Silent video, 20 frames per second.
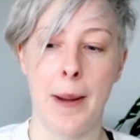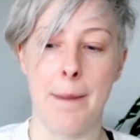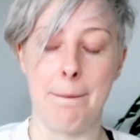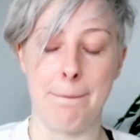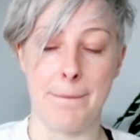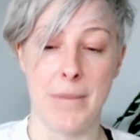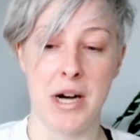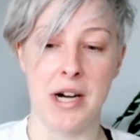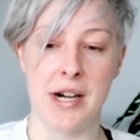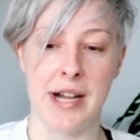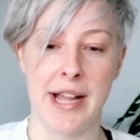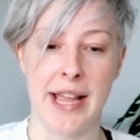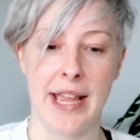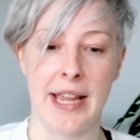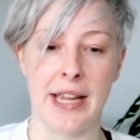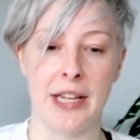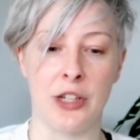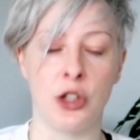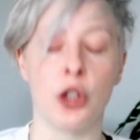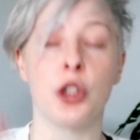
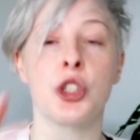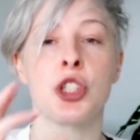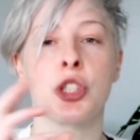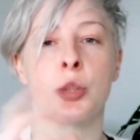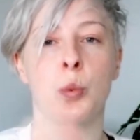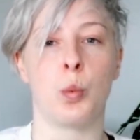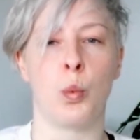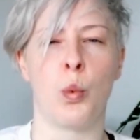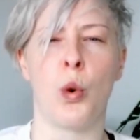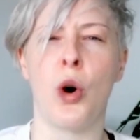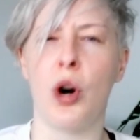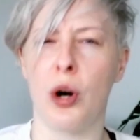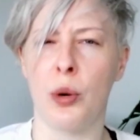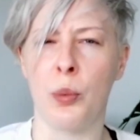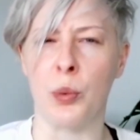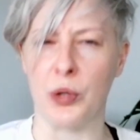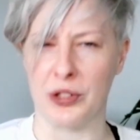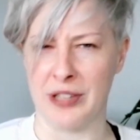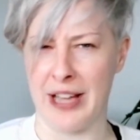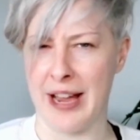not just what
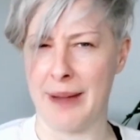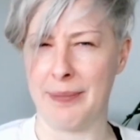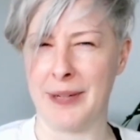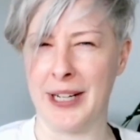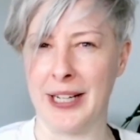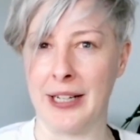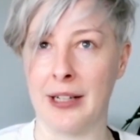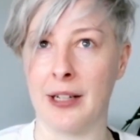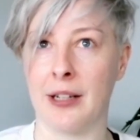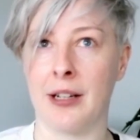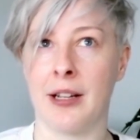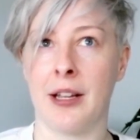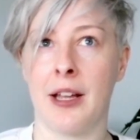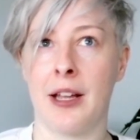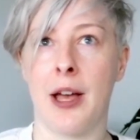was happening,